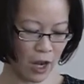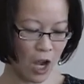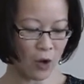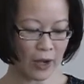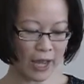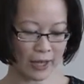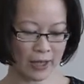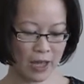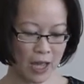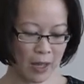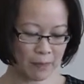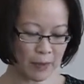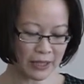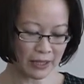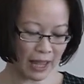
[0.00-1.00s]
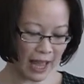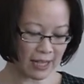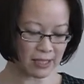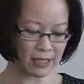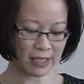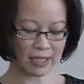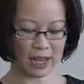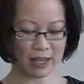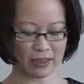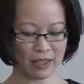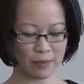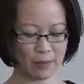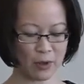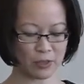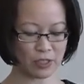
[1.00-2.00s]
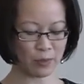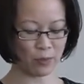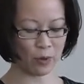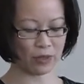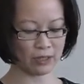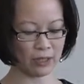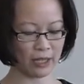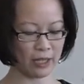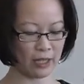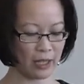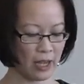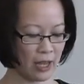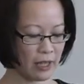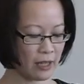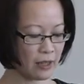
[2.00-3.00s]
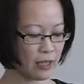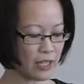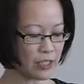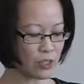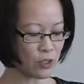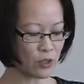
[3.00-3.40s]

Okay, but lastly, I think most importantly, these